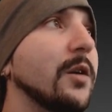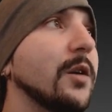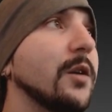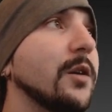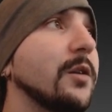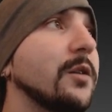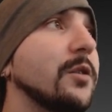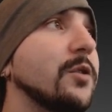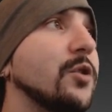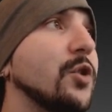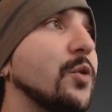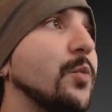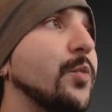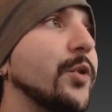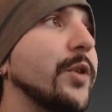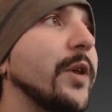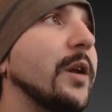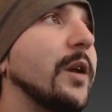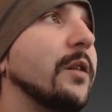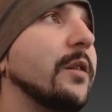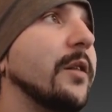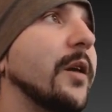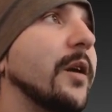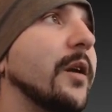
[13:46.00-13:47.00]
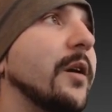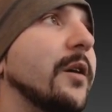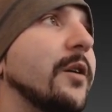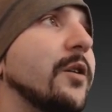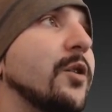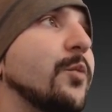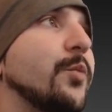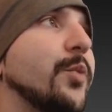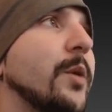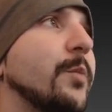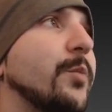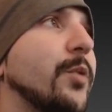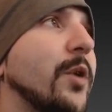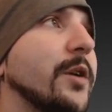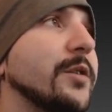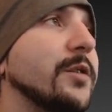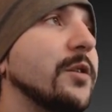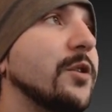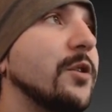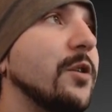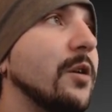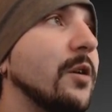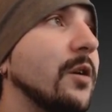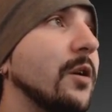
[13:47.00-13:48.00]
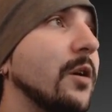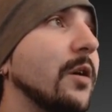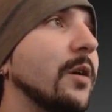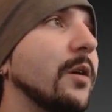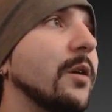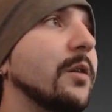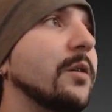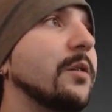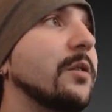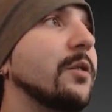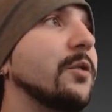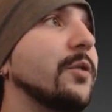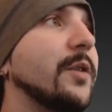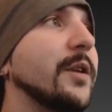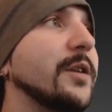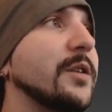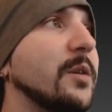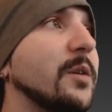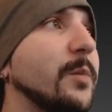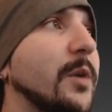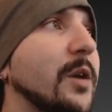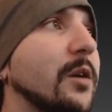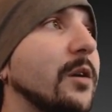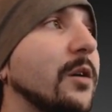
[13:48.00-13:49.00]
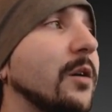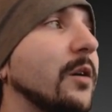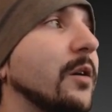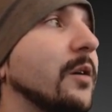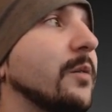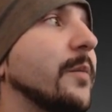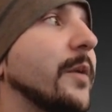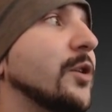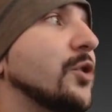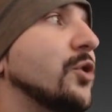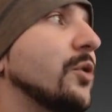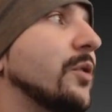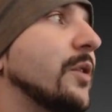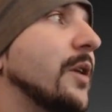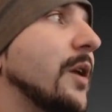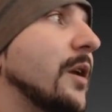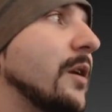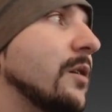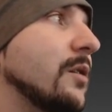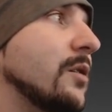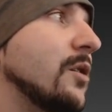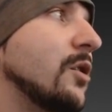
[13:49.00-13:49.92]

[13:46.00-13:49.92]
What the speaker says: You put that in there, you pre-process your current, you decimate current, make sure that it,